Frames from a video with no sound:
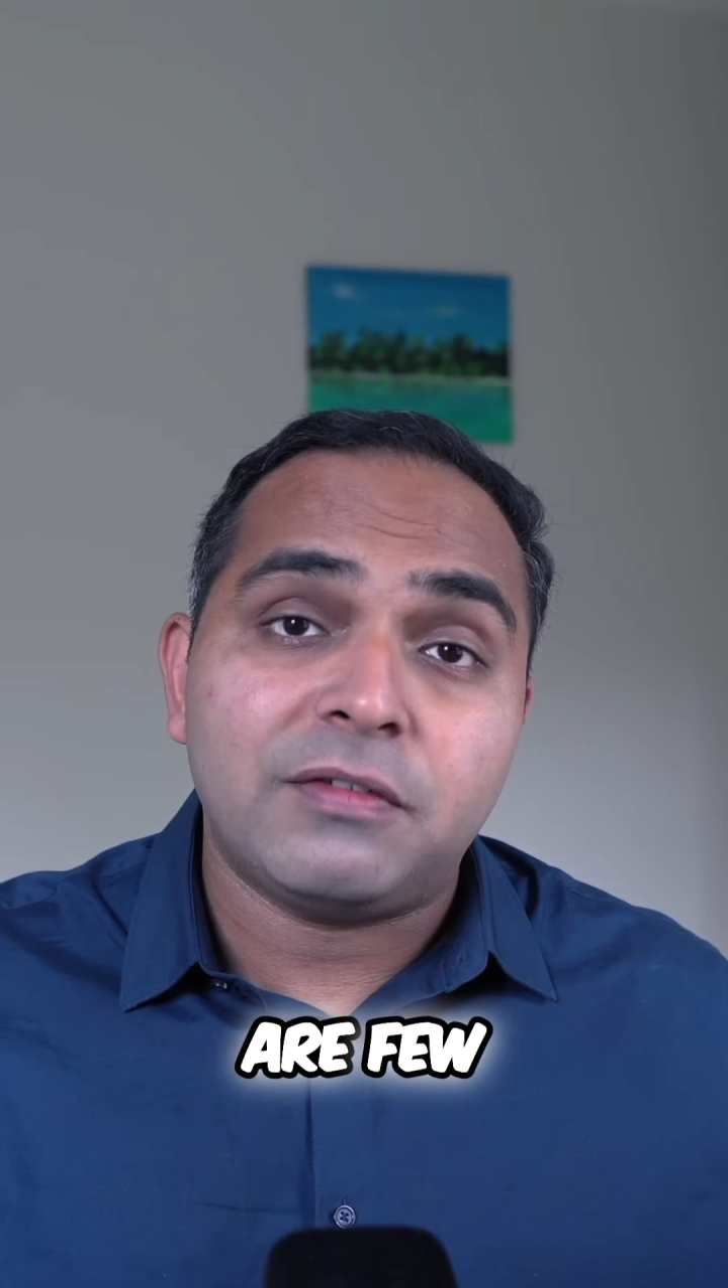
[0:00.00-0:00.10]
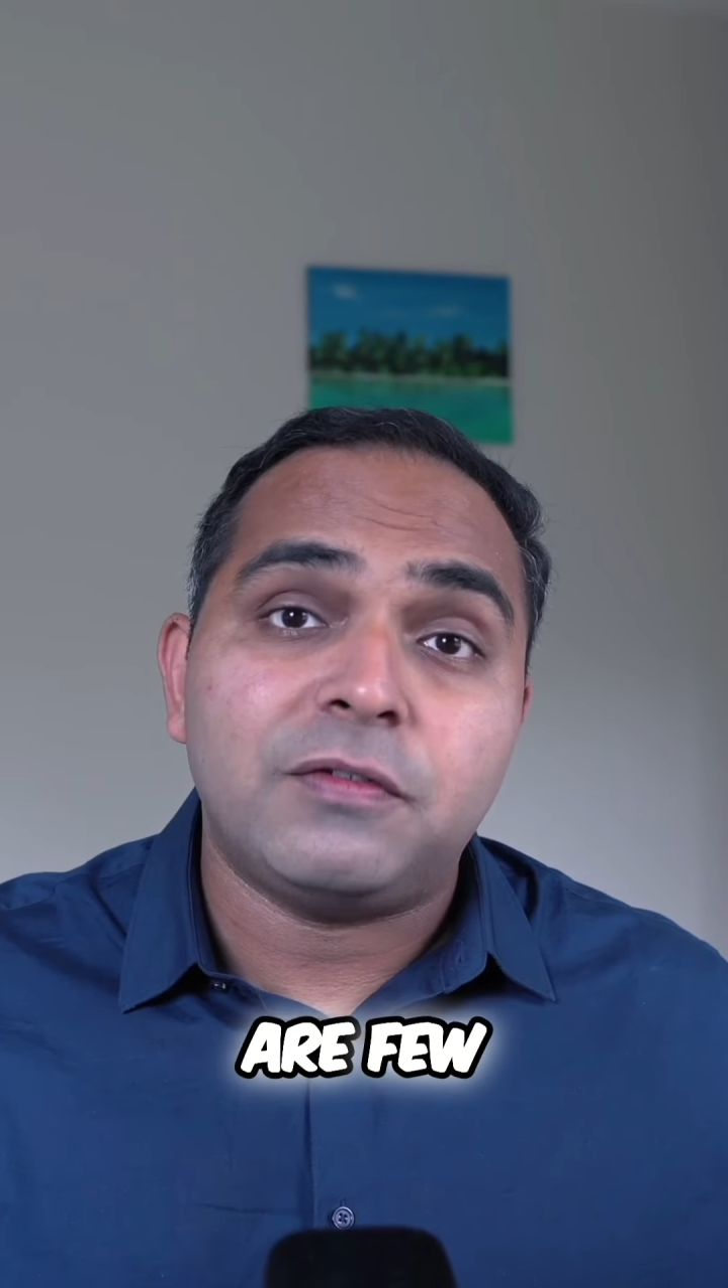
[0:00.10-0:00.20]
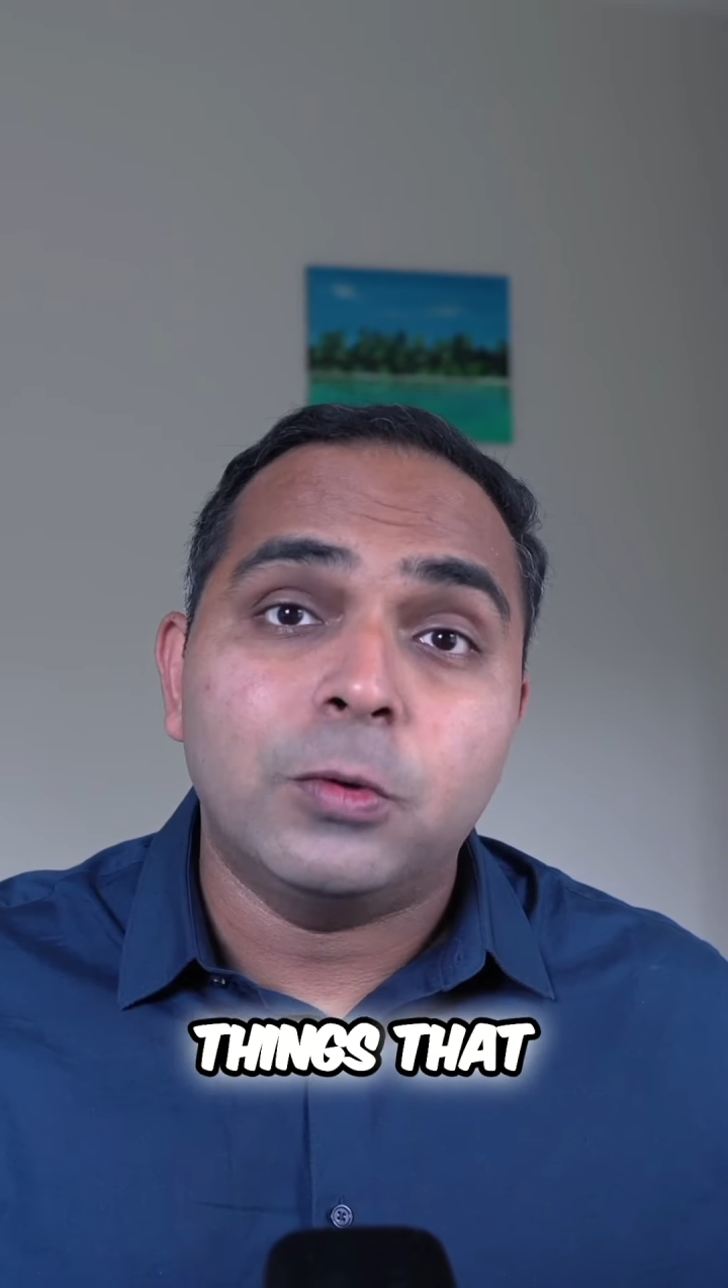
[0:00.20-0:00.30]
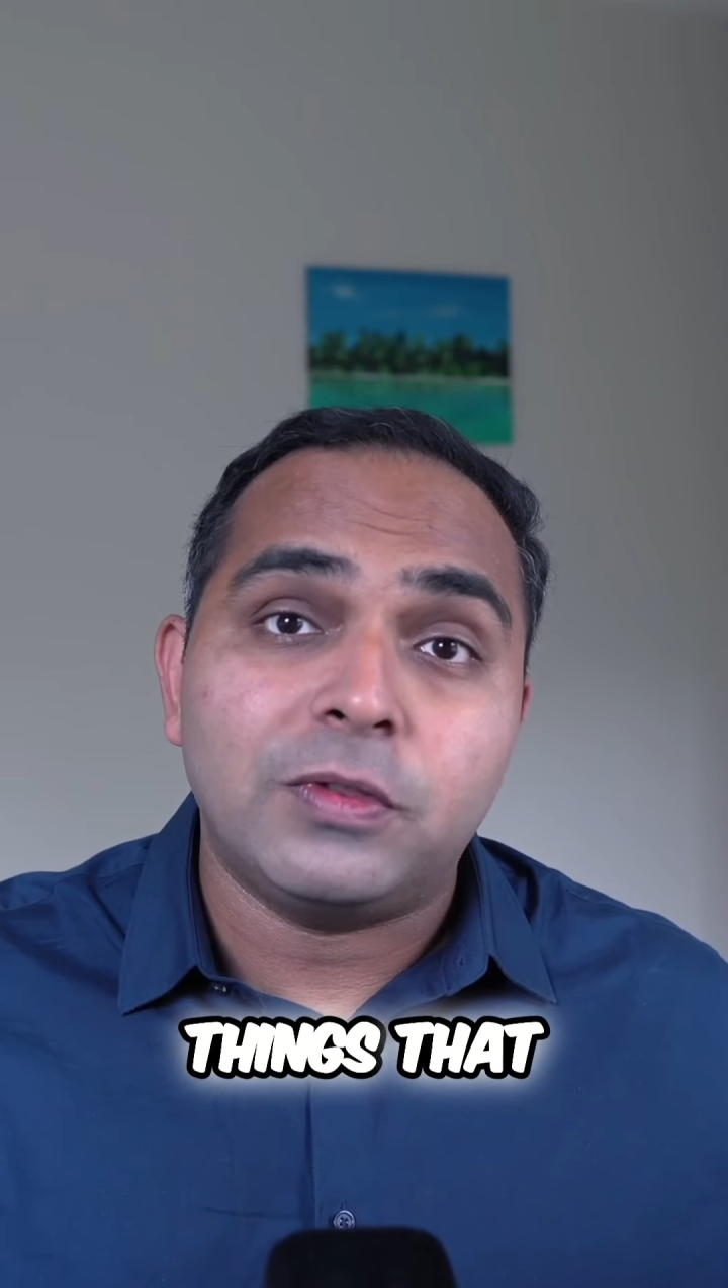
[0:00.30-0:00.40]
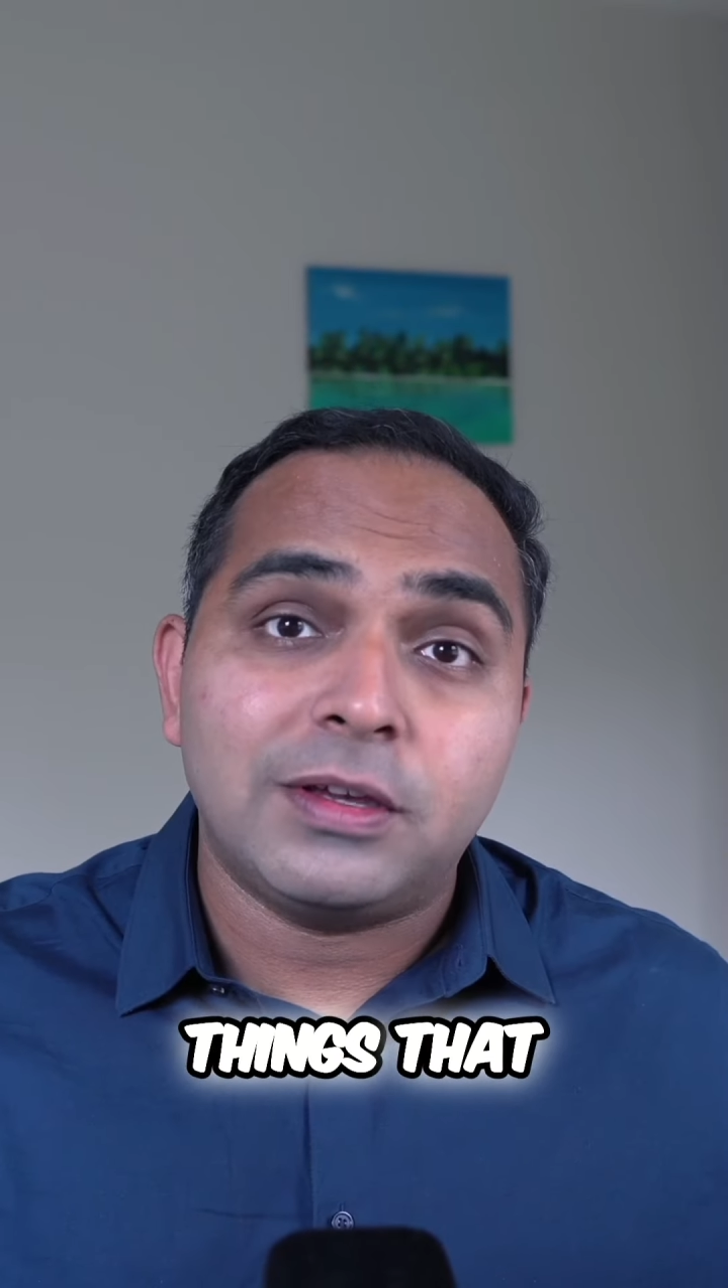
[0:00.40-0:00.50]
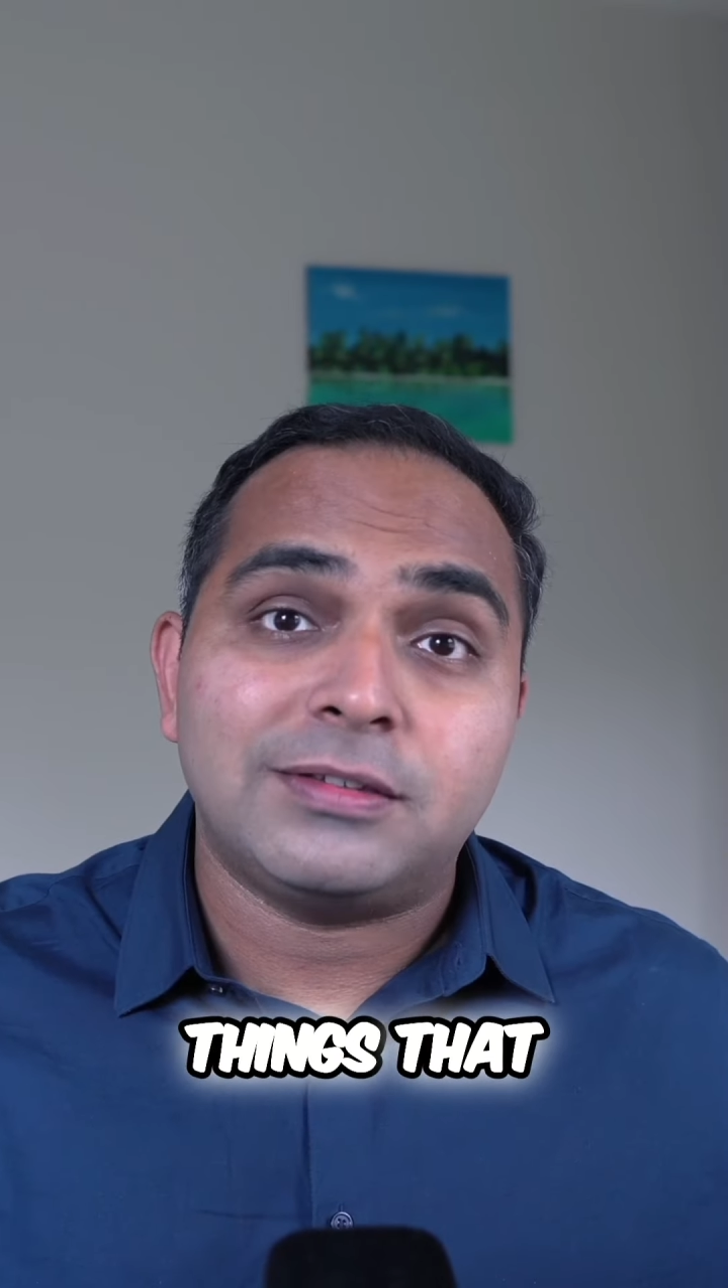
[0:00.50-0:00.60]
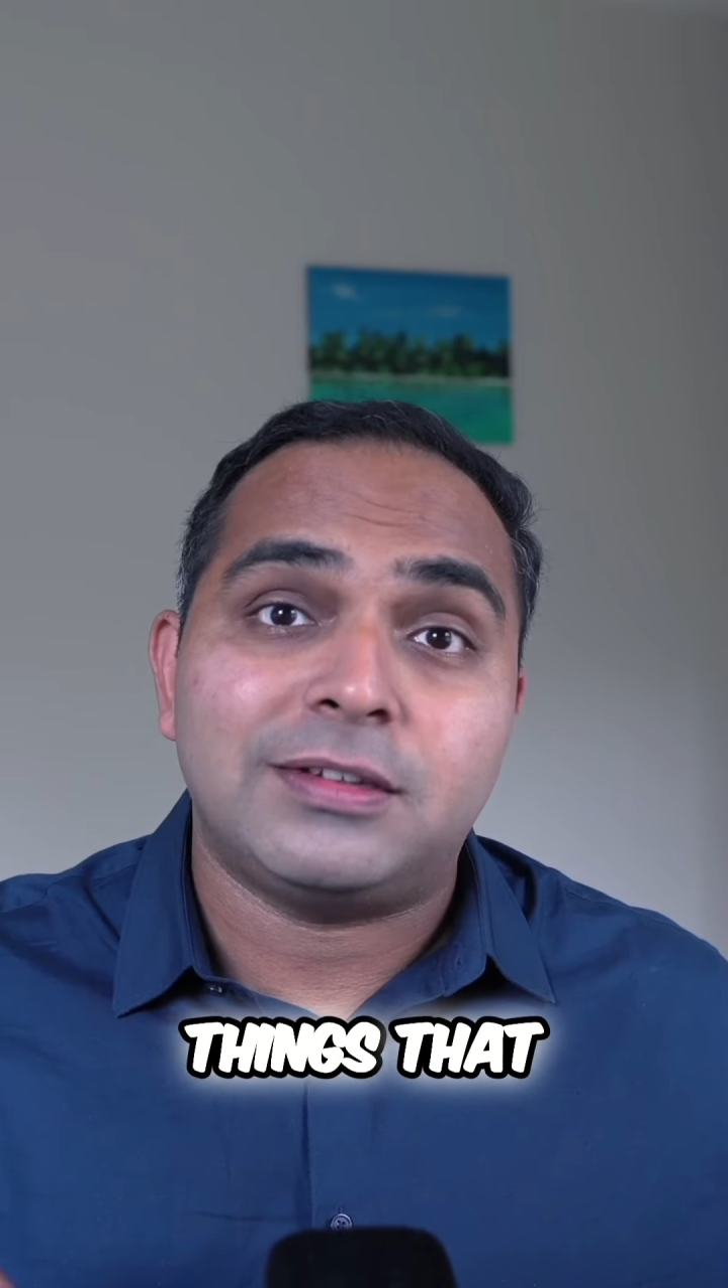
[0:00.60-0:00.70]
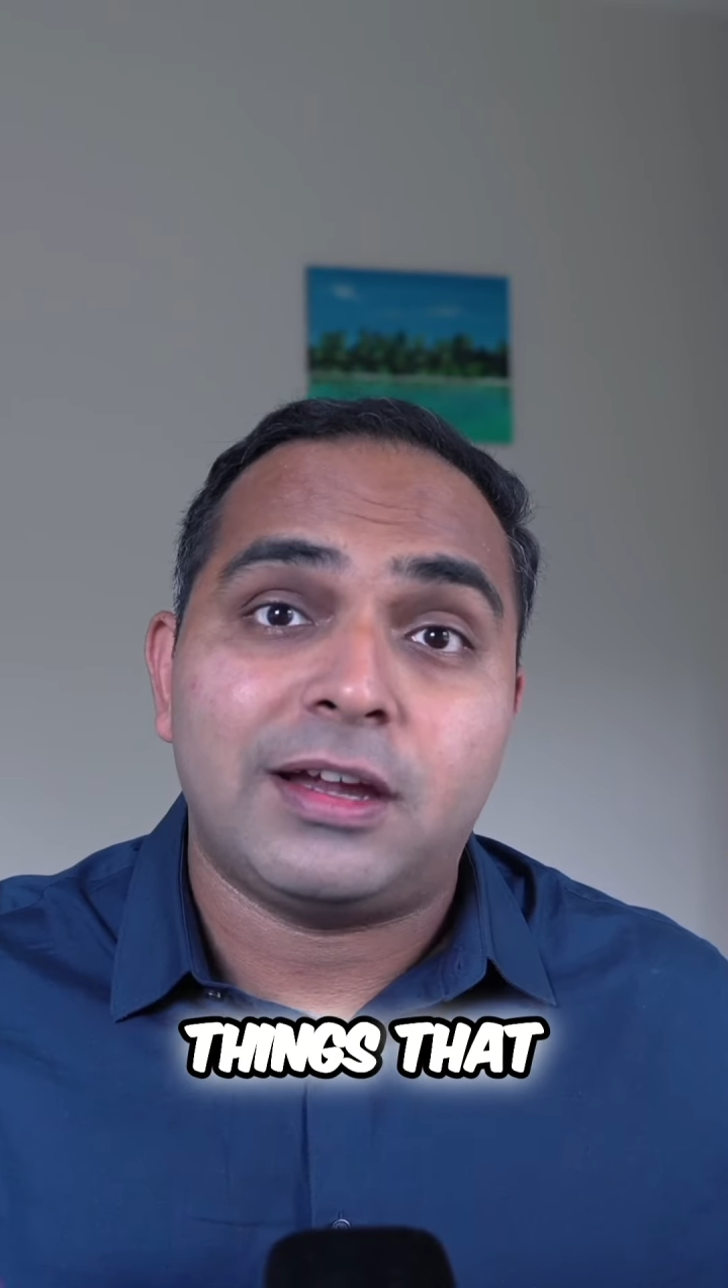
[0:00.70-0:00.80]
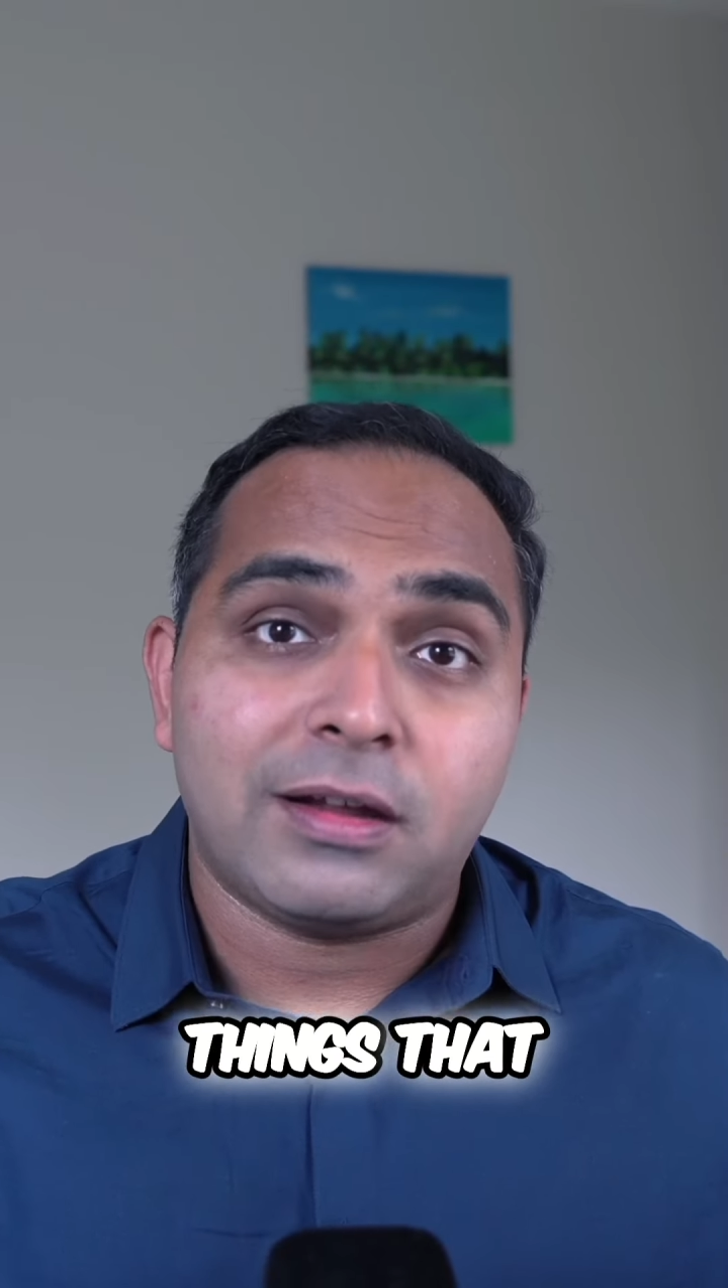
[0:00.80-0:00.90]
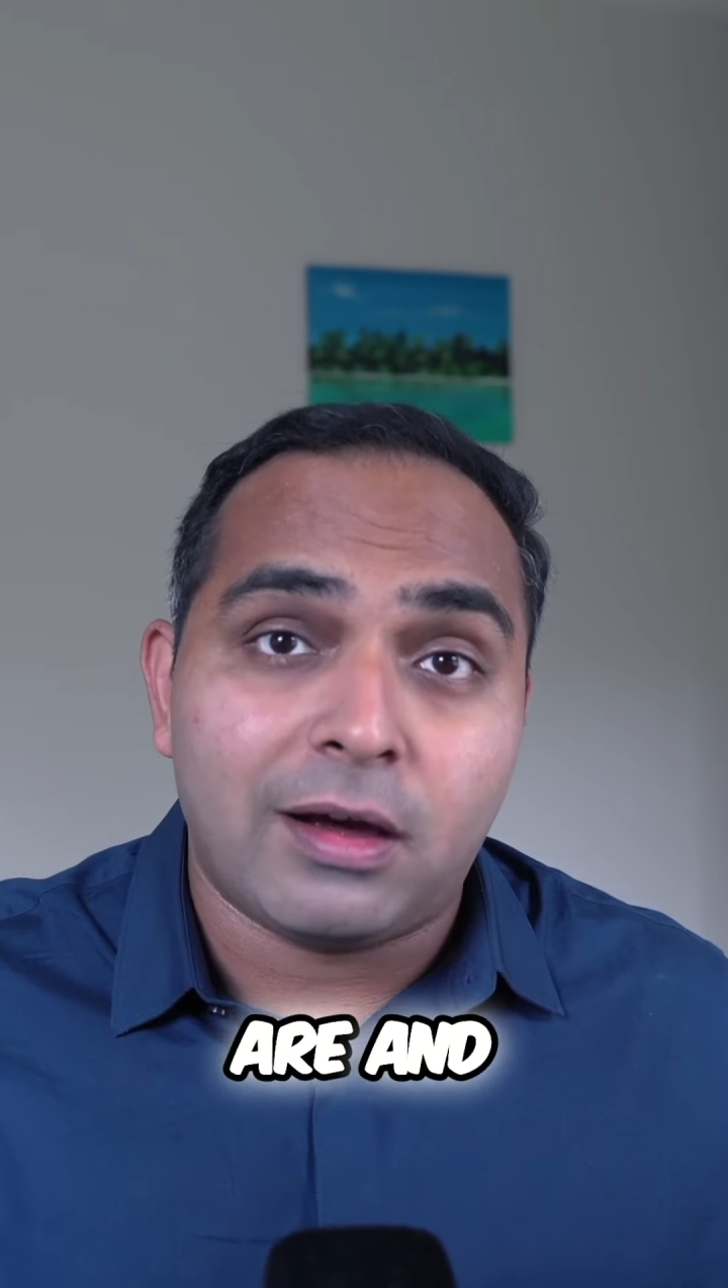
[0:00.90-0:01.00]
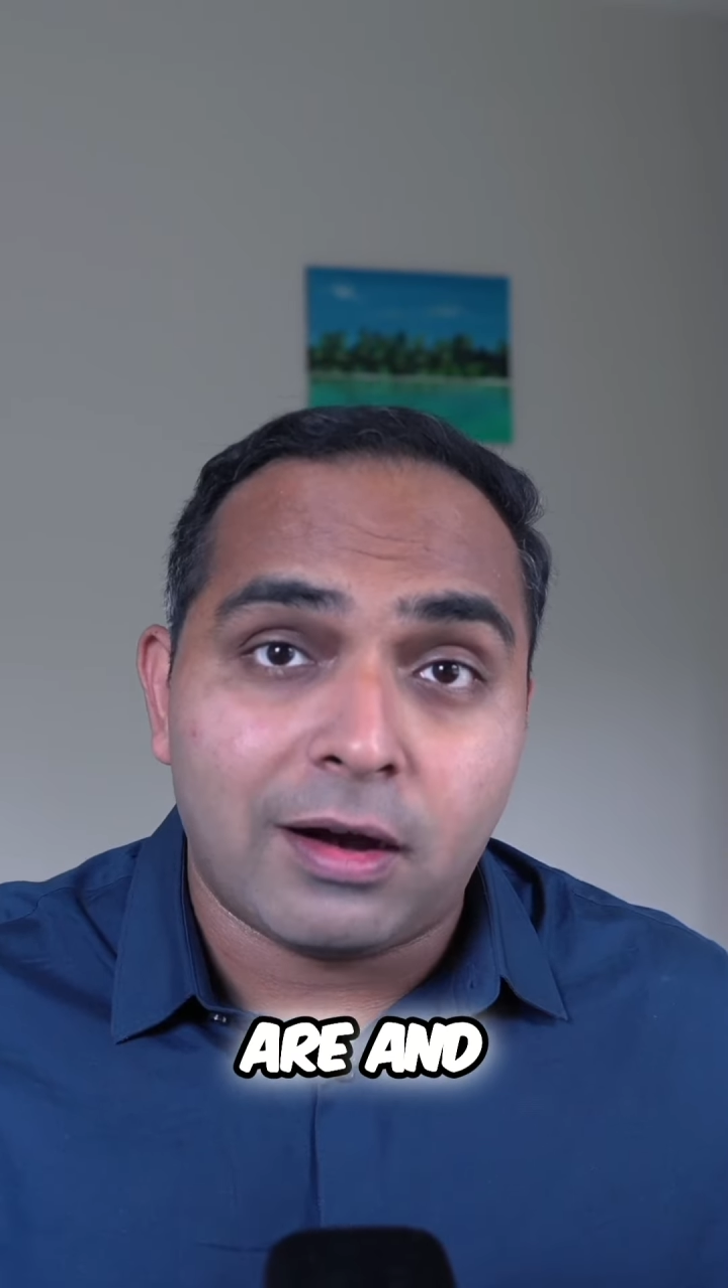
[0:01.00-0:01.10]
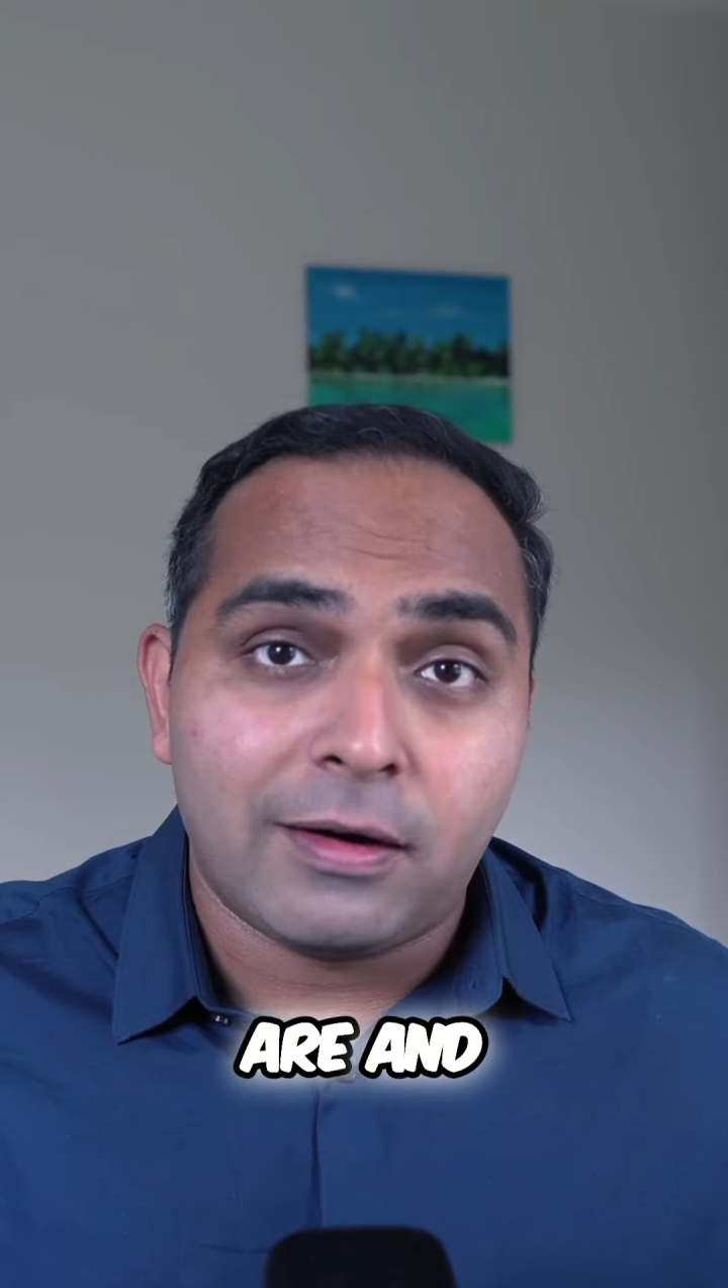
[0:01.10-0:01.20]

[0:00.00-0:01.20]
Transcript: things that are.